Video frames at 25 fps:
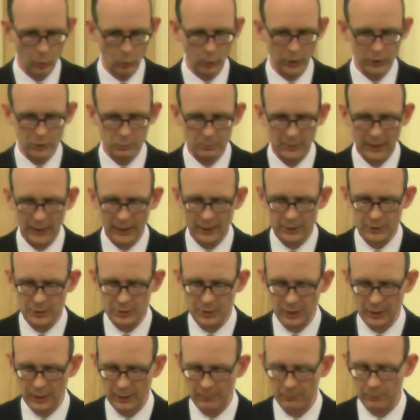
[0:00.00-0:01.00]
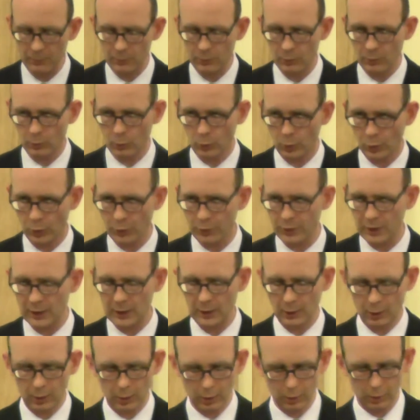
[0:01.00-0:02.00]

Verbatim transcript: which makes him worthy